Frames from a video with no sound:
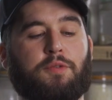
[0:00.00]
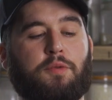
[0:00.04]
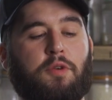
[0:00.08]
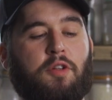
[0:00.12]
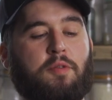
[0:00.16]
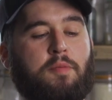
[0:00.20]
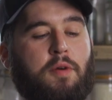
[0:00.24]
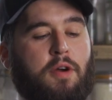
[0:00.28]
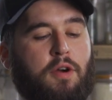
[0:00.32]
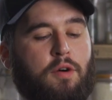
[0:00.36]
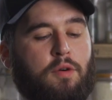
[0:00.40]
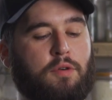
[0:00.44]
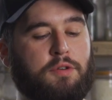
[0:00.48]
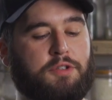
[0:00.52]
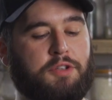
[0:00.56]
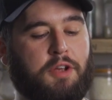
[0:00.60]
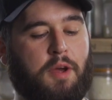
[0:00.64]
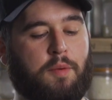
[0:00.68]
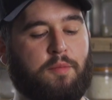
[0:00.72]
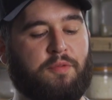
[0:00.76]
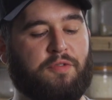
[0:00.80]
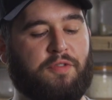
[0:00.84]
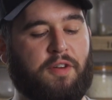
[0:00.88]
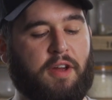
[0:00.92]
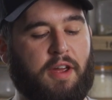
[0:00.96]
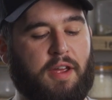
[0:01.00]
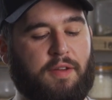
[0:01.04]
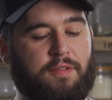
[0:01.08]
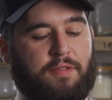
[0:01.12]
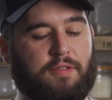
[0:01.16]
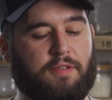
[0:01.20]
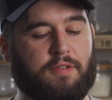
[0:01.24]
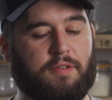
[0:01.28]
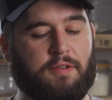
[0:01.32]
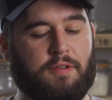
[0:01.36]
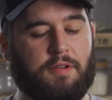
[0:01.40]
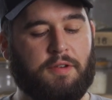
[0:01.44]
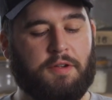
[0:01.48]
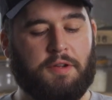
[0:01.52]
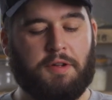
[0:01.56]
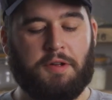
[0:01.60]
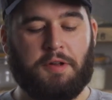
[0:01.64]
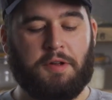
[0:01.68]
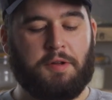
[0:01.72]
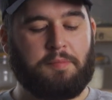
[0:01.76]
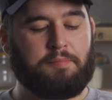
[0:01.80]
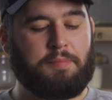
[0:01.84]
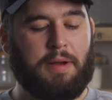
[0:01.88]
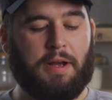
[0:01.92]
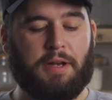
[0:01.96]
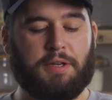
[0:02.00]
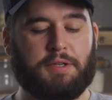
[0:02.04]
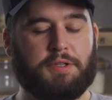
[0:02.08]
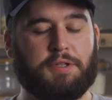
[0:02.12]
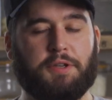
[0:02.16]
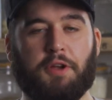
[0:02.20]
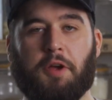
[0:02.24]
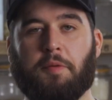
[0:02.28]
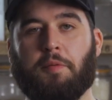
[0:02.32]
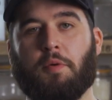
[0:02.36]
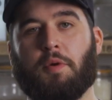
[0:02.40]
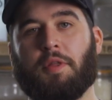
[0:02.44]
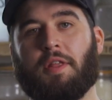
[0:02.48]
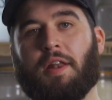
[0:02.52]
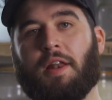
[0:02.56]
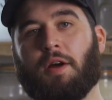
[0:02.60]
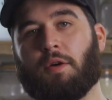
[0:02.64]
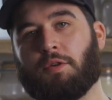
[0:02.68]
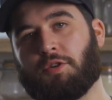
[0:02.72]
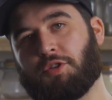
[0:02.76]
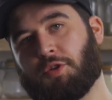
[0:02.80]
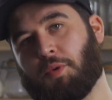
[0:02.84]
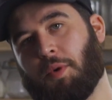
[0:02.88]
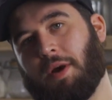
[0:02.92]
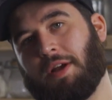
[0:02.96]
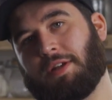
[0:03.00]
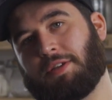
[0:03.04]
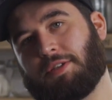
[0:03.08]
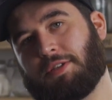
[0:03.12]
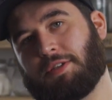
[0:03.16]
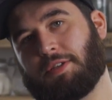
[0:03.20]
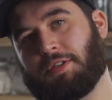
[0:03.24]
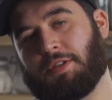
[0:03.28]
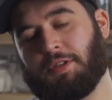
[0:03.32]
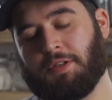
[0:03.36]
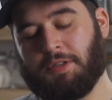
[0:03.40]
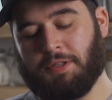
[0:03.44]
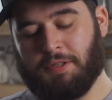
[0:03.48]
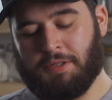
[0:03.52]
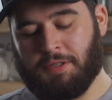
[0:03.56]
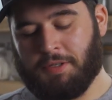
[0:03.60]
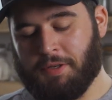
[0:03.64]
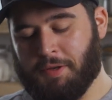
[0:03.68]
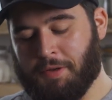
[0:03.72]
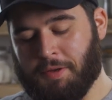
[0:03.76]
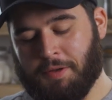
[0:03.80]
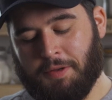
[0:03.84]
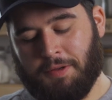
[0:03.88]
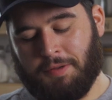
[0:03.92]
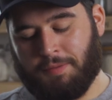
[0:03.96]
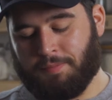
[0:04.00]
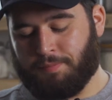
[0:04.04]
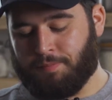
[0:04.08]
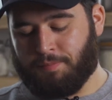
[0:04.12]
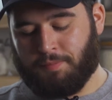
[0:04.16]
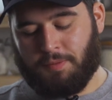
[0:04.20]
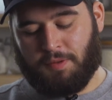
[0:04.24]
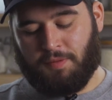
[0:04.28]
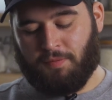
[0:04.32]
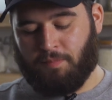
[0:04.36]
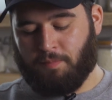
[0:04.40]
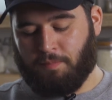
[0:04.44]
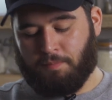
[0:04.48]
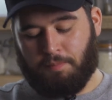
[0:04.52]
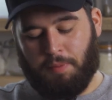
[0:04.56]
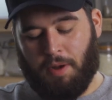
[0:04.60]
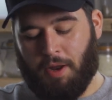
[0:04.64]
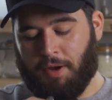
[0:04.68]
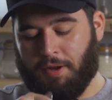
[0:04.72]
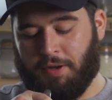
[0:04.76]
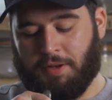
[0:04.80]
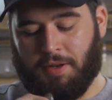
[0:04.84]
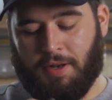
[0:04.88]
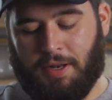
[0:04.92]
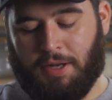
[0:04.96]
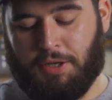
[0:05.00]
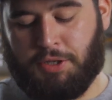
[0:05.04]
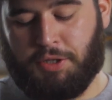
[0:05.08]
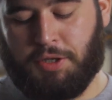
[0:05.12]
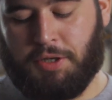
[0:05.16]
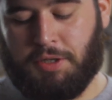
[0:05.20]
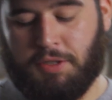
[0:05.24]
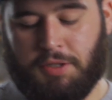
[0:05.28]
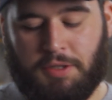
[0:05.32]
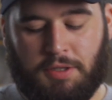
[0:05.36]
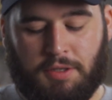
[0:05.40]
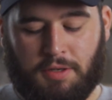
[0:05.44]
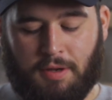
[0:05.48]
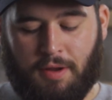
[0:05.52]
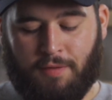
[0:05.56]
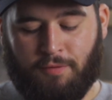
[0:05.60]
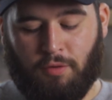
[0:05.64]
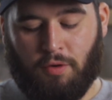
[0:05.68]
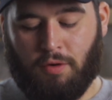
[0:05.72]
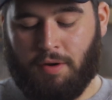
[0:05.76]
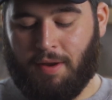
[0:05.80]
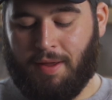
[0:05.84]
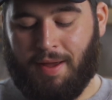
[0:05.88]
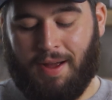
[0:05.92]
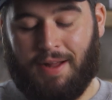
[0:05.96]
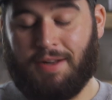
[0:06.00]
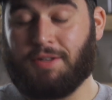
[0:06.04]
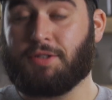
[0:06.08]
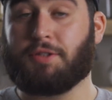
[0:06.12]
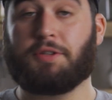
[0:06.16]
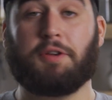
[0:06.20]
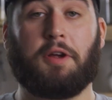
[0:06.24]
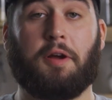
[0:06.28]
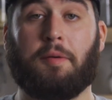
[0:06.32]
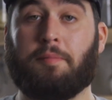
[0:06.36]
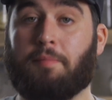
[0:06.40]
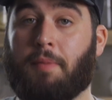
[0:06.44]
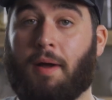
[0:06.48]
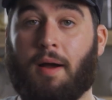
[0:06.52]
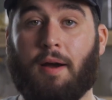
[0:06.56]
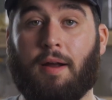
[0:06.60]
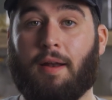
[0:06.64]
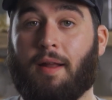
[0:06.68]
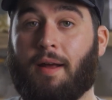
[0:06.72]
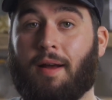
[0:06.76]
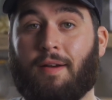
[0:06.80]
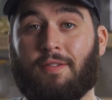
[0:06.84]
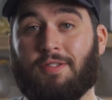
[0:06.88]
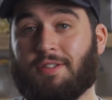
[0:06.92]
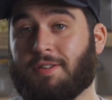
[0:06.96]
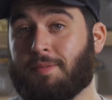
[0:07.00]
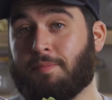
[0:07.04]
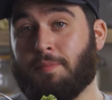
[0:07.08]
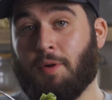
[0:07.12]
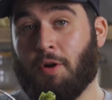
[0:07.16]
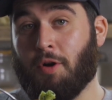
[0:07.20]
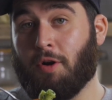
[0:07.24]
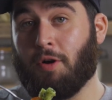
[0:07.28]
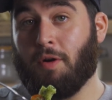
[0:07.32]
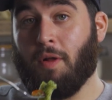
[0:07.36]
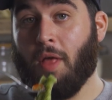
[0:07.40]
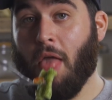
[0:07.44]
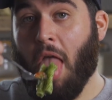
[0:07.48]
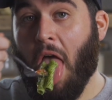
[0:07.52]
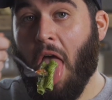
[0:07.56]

one of my all-time faves. Pesto, but with a little twist. Bloody delicious. I've already had some, but I'm going to have some more.